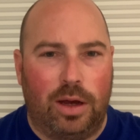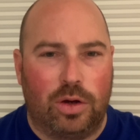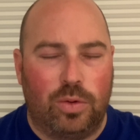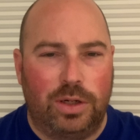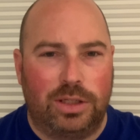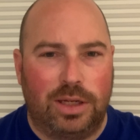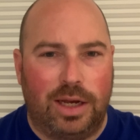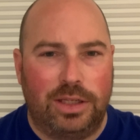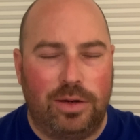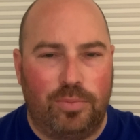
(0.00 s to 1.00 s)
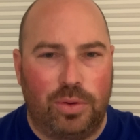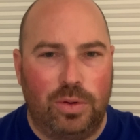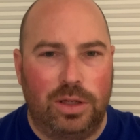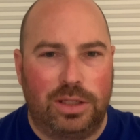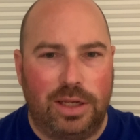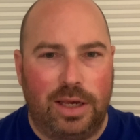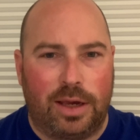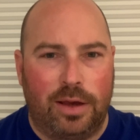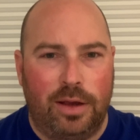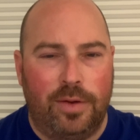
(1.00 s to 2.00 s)
criticizing Pulisic
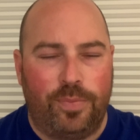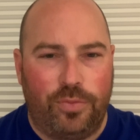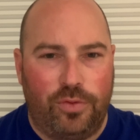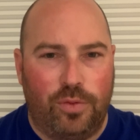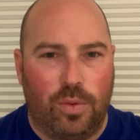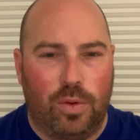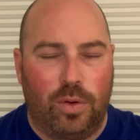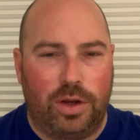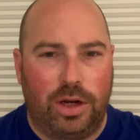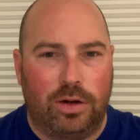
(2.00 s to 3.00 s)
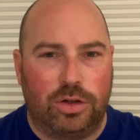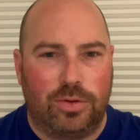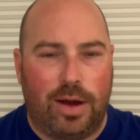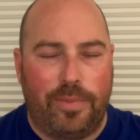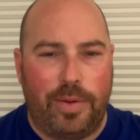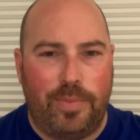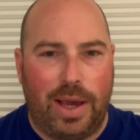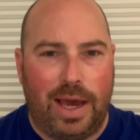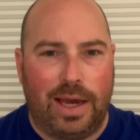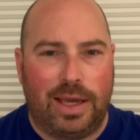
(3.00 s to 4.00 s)
for dropping
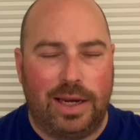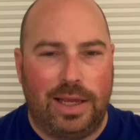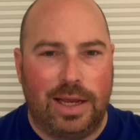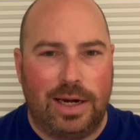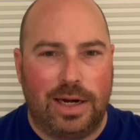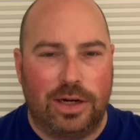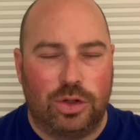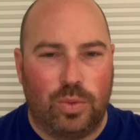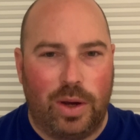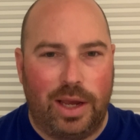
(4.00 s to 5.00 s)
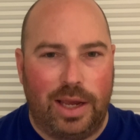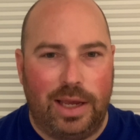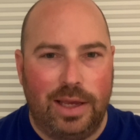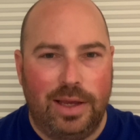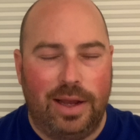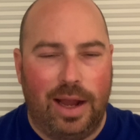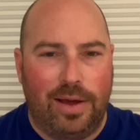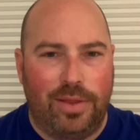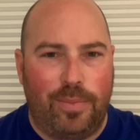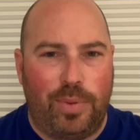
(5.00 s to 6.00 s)
back and getting in his way,
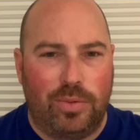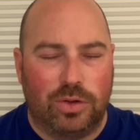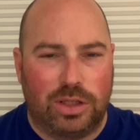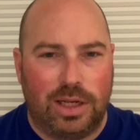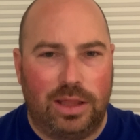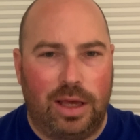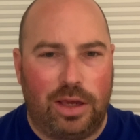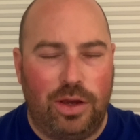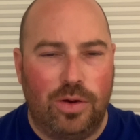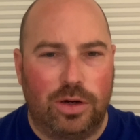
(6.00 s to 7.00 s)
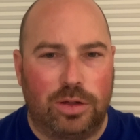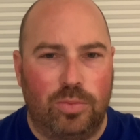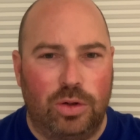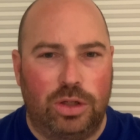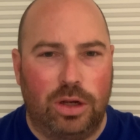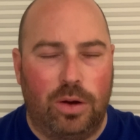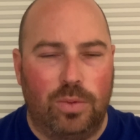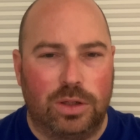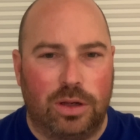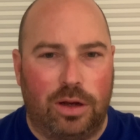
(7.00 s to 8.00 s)
and then people said like Yunus Musa
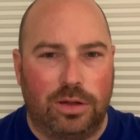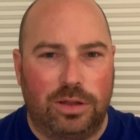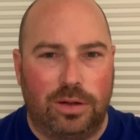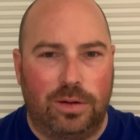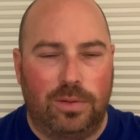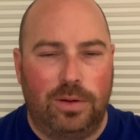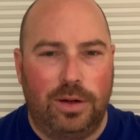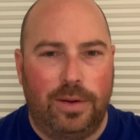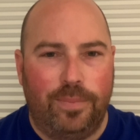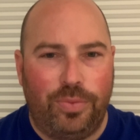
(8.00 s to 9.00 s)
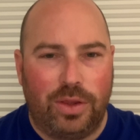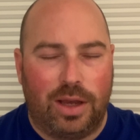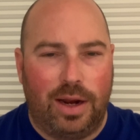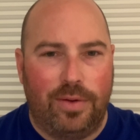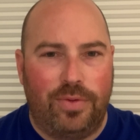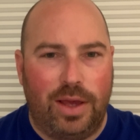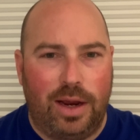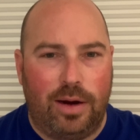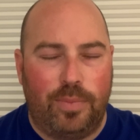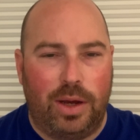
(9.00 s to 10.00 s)
was also kind of
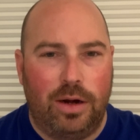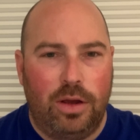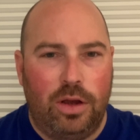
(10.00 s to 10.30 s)
there. But